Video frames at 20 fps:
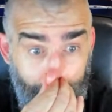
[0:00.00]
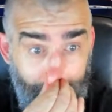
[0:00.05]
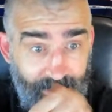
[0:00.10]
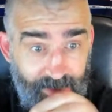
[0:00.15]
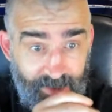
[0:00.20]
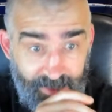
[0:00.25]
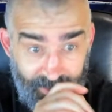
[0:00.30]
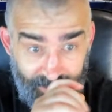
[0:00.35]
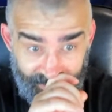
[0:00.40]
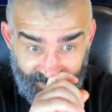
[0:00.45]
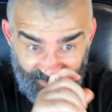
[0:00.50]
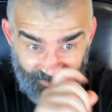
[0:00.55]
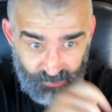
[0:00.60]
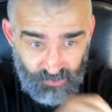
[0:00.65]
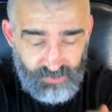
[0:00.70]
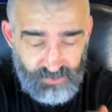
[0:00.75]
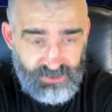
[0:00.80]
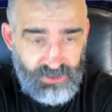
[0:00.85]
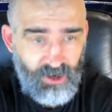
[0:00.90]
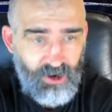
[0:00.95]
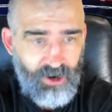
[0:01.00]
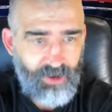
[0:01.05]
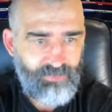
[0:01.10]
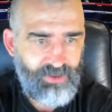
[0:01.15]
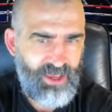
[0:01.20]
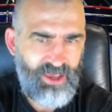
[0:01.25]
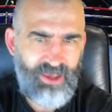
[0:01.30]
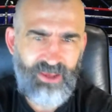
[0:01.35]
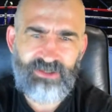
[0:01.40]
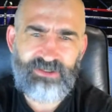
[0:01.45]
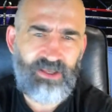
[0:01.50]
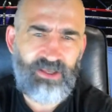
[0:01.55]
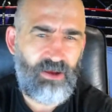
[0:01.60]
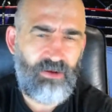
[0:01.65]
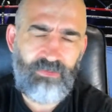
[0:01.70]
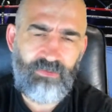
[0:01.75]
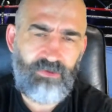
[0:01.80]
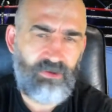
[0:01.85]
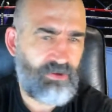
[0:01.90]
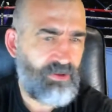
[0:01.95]
in good time. Yeah,
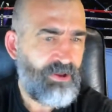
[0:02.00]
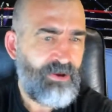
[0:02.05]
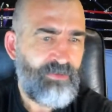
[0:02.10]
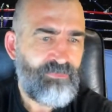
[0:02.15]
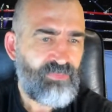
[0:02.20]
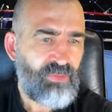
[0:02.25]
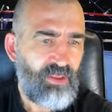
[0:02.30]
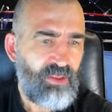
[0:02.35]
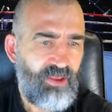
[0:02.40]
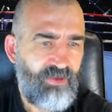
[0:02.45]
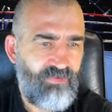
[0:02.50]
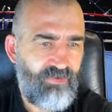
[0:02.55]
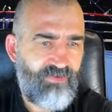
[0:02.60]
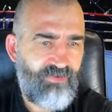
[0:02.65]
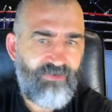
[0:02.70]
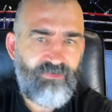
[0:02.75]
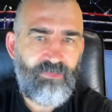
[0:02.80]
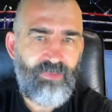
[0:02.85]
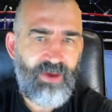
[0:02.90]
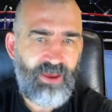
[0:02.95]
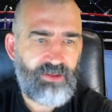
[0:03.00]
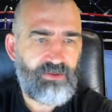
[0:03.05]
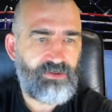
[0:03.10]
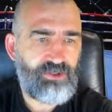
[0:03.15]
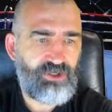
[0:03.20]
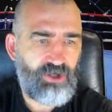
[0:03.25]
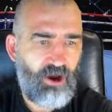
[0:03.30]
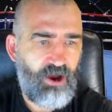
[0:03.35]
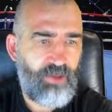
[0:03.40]
look, if you've ever met Jai